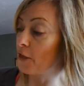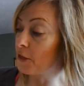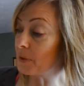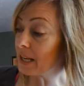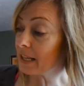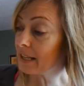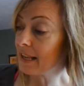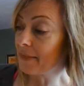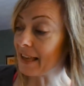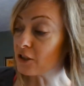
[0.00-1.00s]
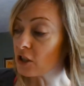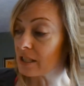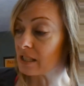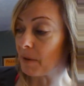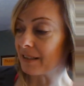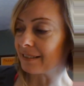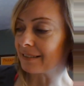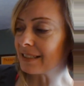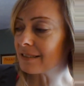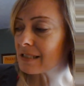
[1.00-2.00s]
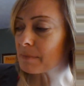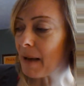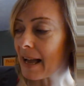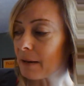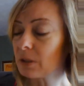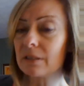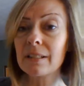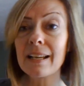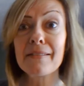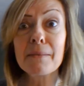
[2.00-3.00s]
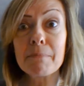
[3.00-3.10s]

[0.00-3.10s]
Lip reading: 3. Then she spun a little spiral in the